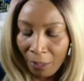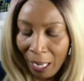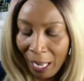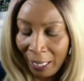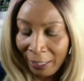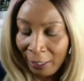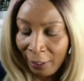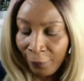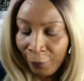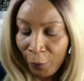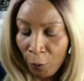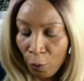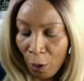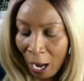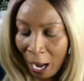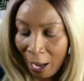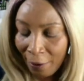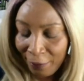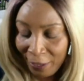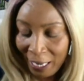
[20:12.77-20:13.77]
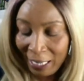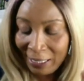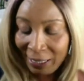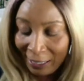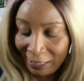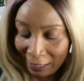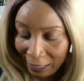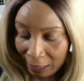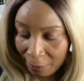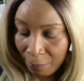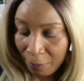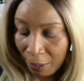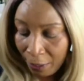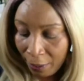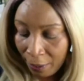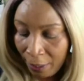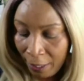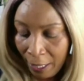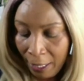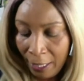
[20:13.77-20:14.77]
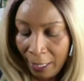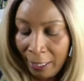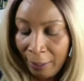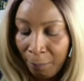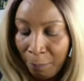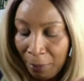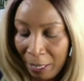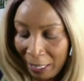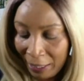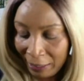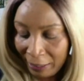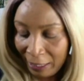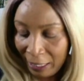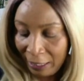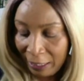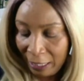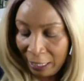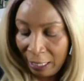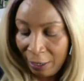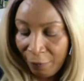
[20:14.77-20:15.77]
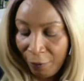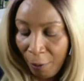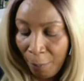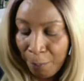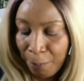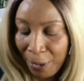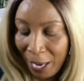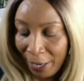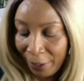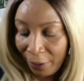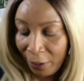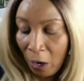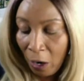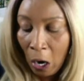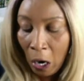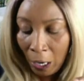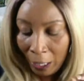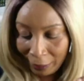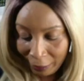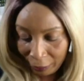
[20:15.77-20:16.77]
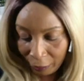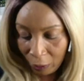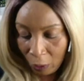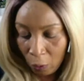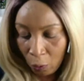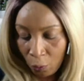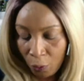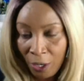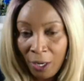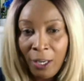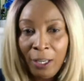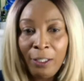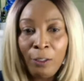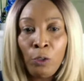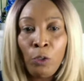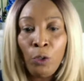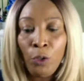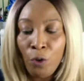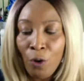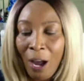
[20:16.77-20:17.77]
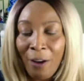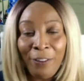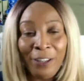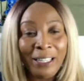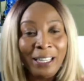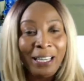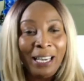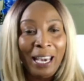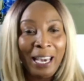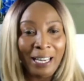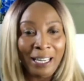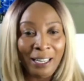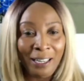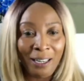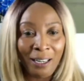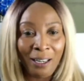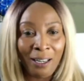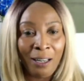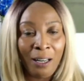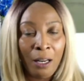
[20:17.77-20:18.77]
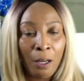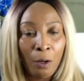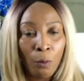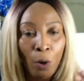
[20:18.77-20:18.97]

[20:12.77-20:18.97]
and if you have a steamer, it makes it even better. Also, do you have a kettle?